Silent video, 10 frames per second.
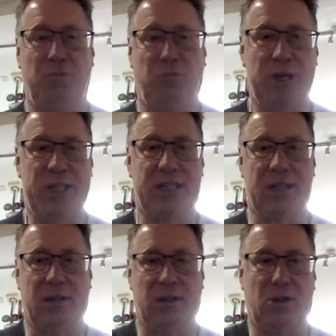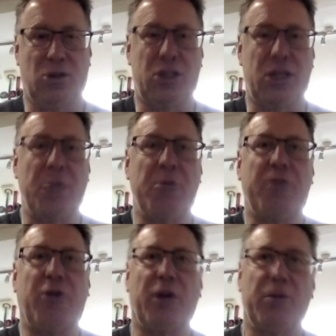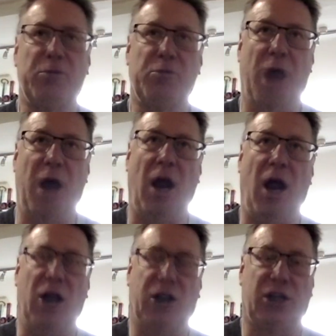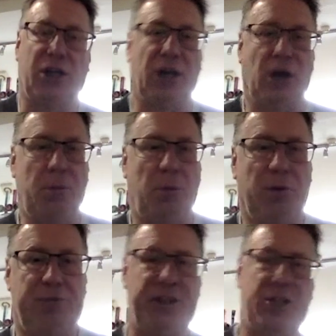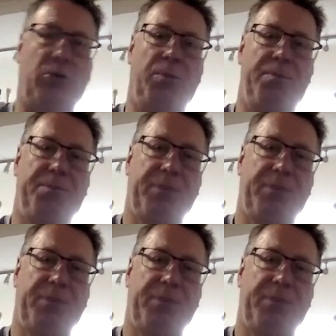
recent, because then we've got it certainly a lot more official.